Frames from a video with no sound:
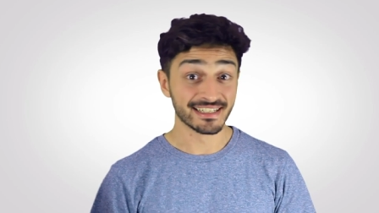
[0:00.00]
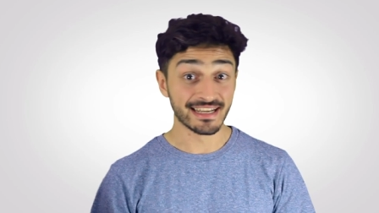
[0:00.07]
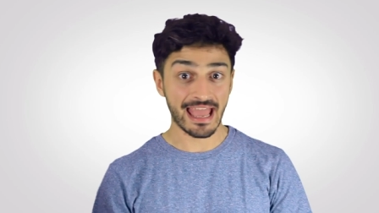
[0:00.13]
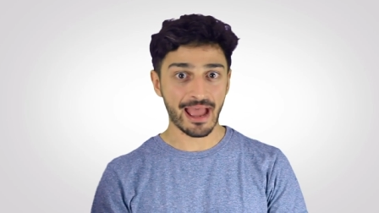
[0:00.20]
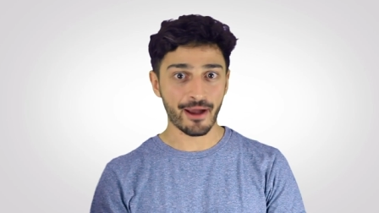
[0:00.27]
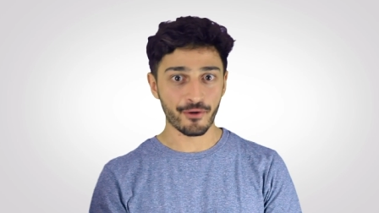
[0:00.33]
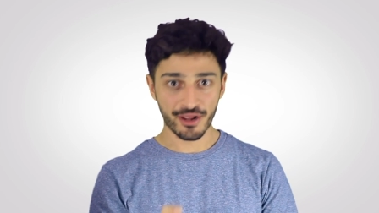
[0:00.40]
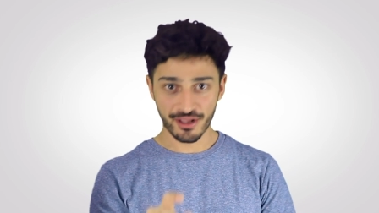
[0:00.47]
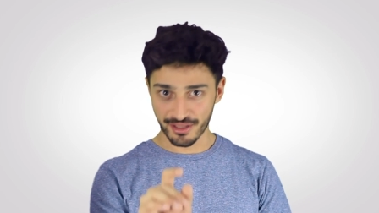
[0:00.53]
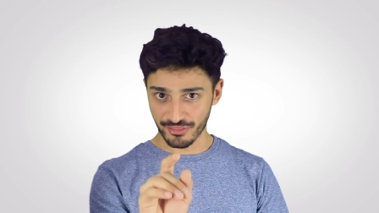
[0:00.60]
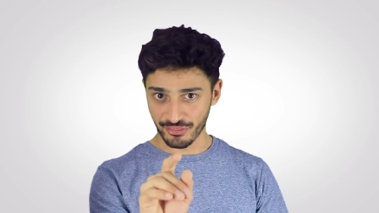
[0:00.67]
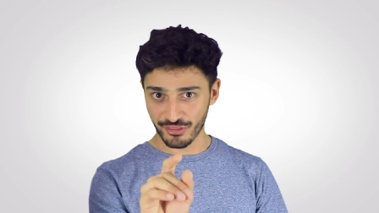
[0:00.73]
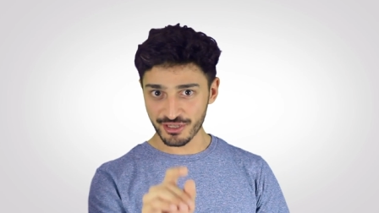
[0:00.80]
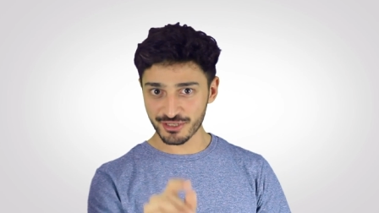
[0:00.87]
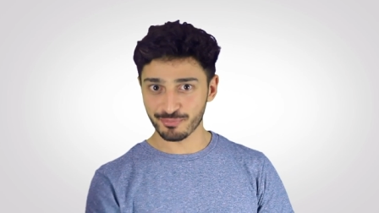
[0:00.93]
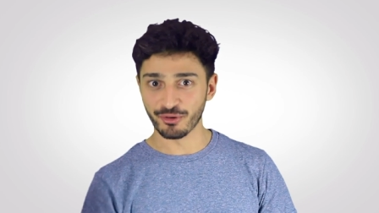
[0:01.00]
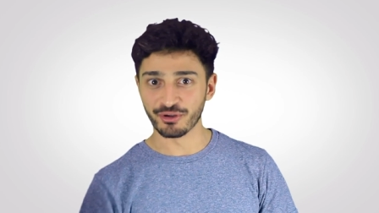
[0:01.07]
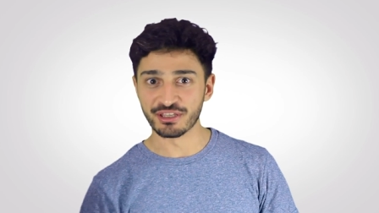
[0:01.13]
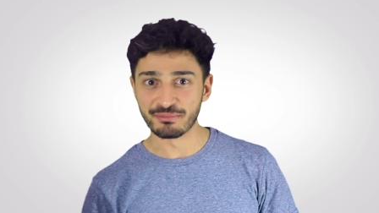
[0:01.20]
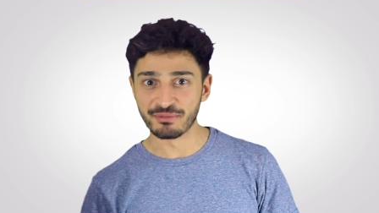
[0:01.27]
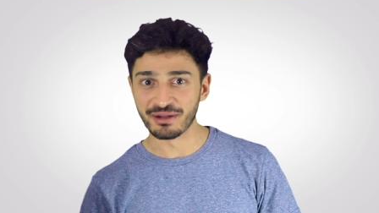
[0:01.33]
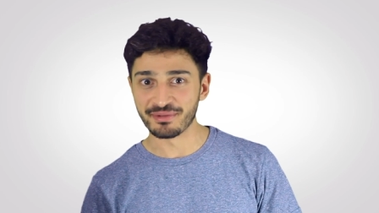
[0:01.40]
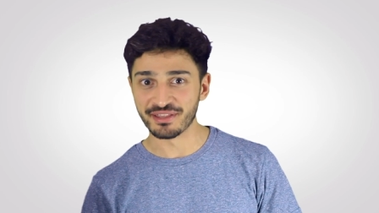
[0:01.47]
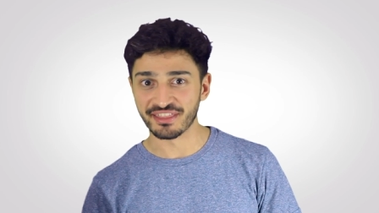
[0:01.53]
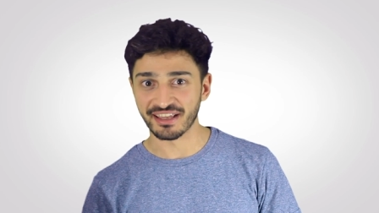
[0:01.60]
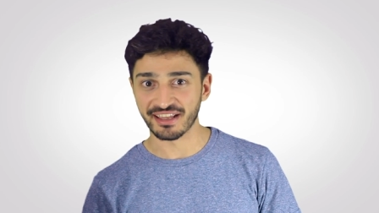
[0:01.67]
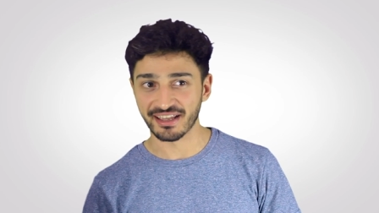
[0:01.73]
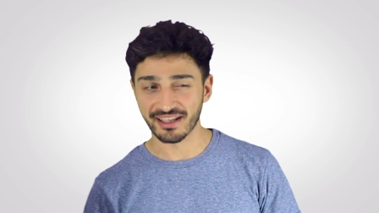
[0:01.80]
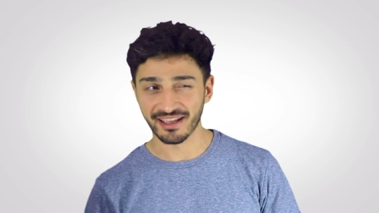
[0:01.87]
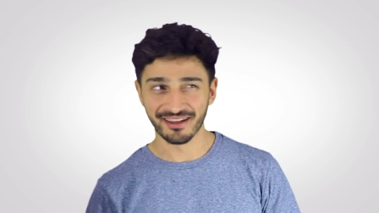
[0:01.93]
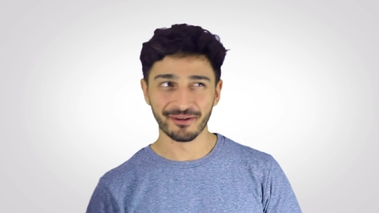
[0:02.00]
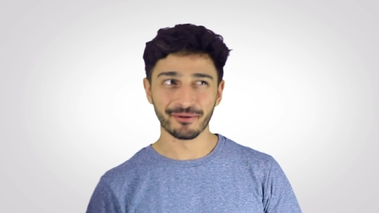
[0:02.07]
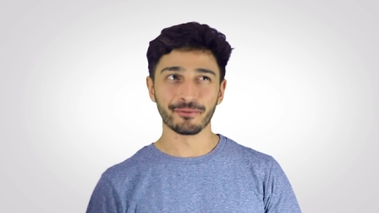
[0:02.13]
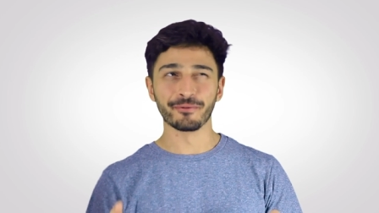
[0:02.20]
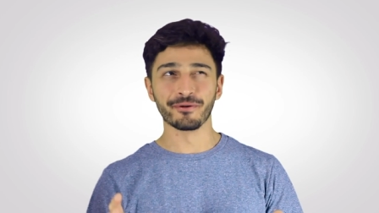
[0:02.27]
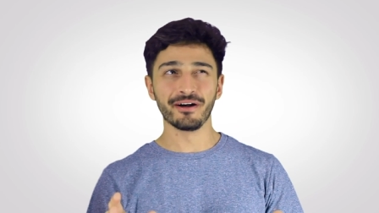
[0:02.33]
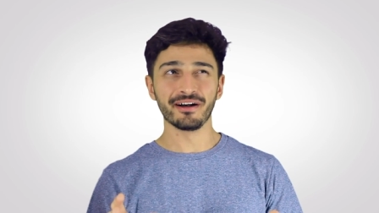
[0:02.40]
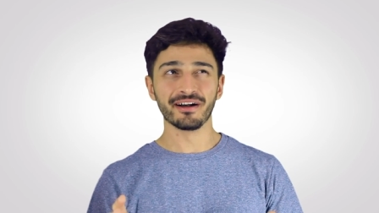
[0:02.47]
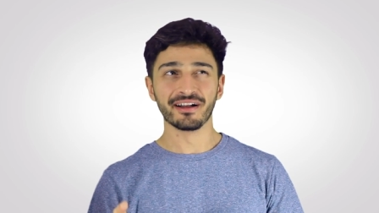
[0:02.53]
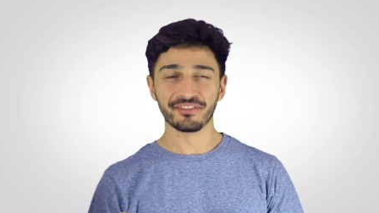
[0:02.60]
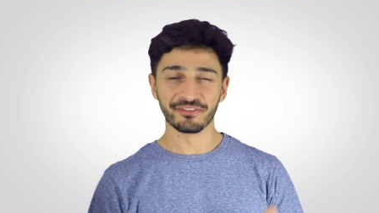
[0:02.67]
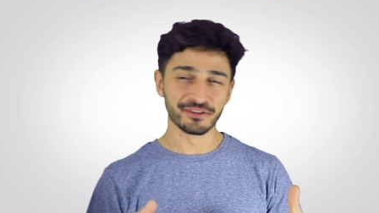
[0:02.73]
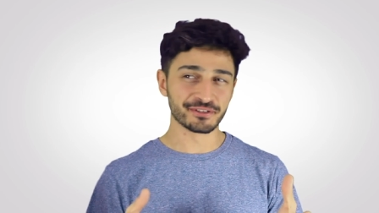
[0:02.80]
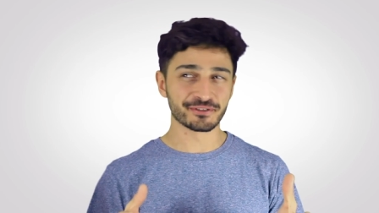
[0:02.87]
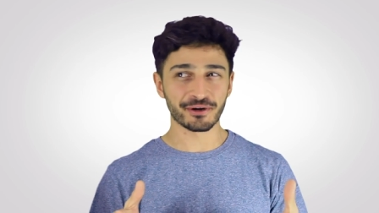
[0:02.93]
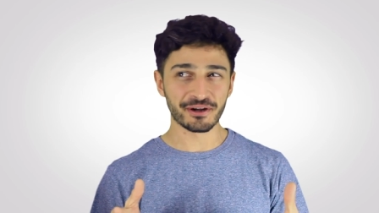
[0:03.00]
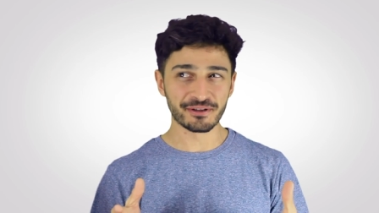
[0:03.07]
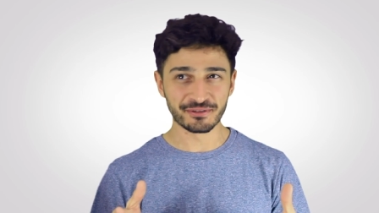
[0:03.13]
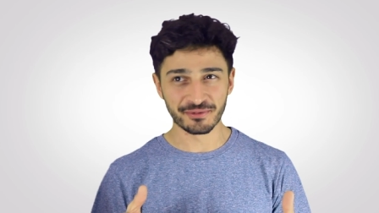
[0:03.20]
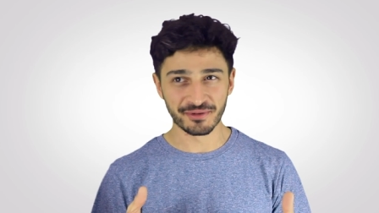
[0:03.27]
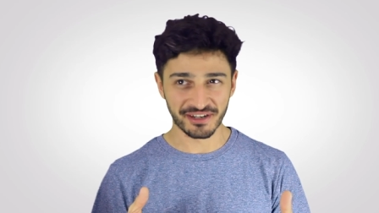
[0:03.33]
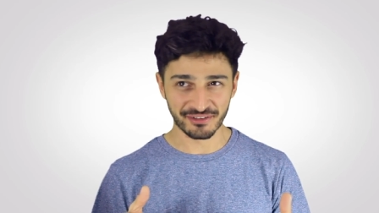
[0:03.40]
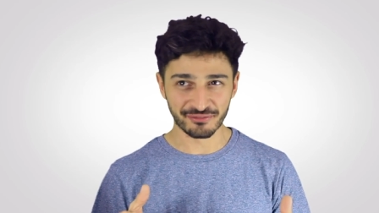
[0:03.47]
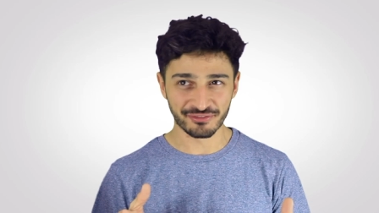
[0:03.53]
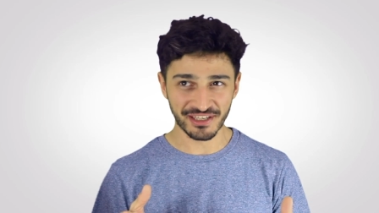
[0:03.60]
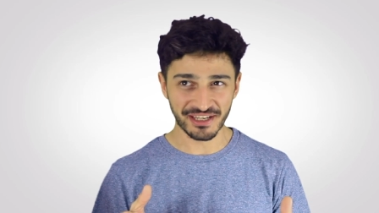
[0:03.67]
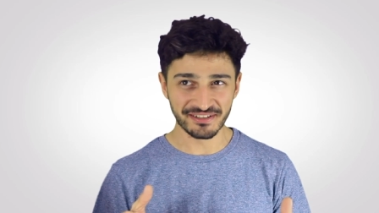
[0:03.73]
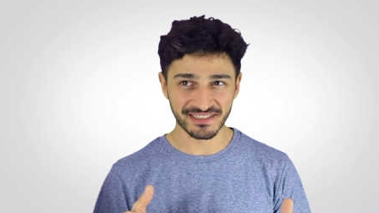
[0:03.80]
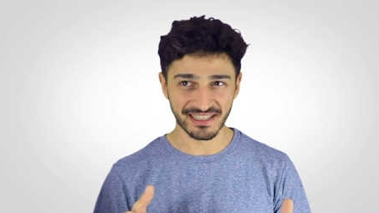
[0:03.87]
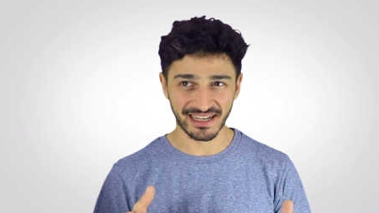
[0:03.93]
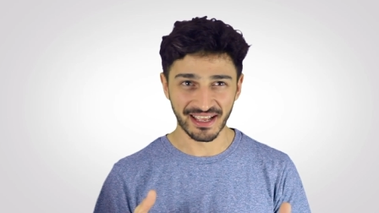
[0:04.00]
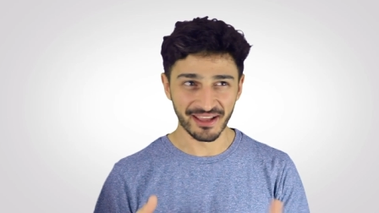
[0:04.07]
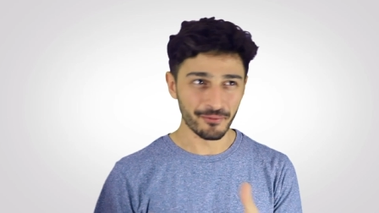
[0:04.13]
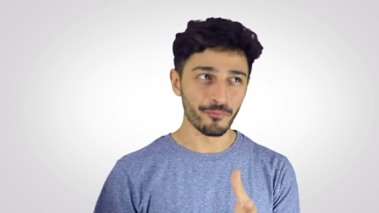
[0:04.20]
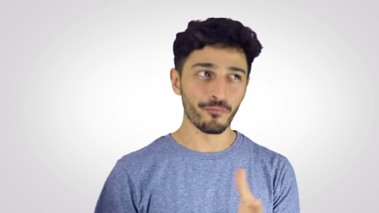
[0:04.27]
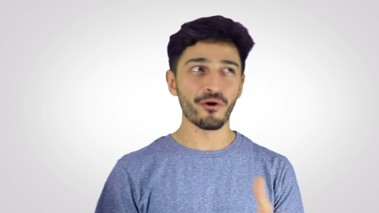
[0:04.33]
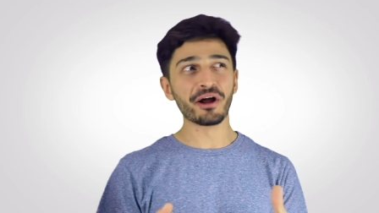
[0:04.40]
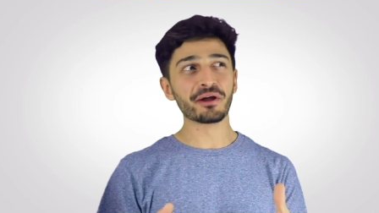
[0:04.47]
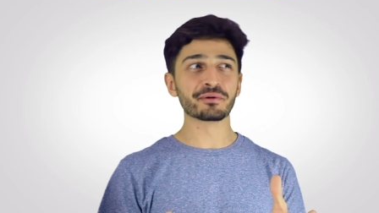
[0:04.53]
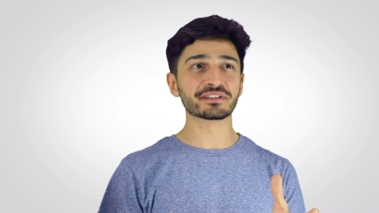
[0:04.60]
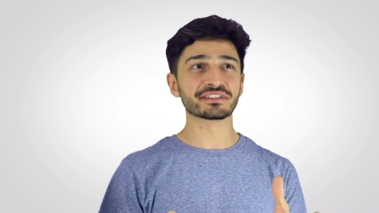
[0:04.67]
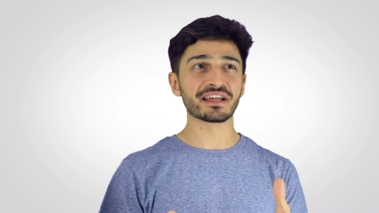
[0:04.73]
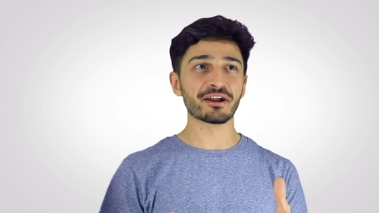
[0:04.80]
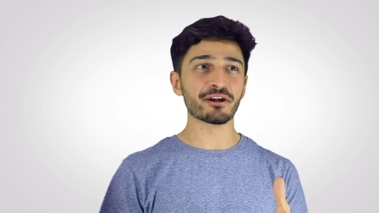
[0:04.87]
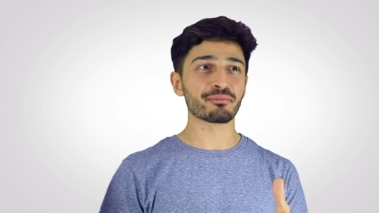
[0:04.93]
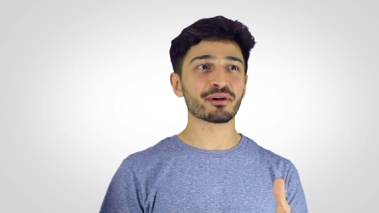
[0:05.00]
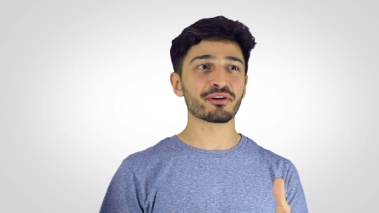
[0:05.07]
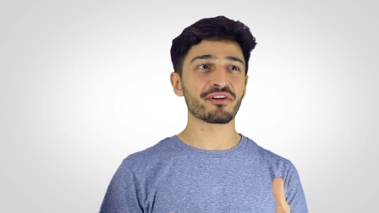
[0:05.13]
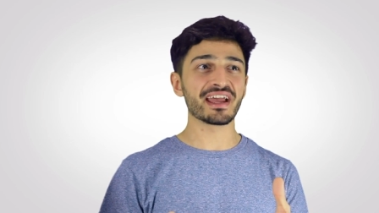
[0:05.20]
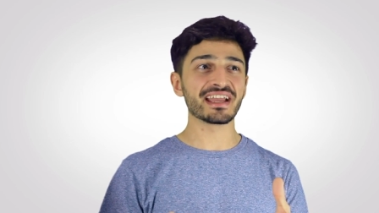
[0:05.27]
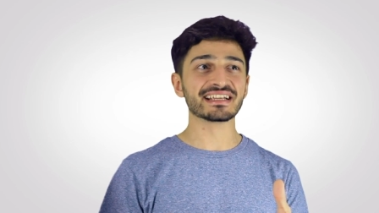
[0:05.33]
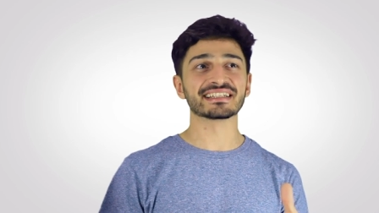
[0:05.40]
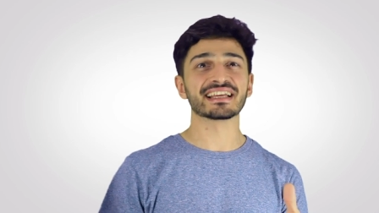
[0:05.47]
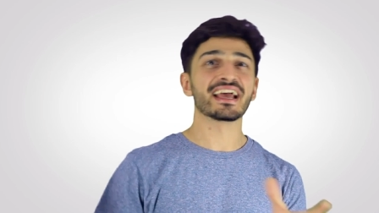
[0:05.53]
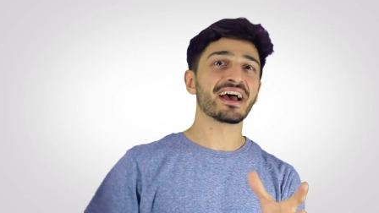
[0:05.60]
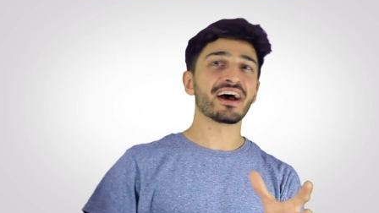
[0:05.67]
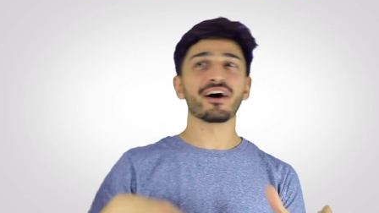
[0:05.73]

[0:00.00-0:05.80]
Now, at this point you might be thinking, what? The drones were confusing. Why was there a parade?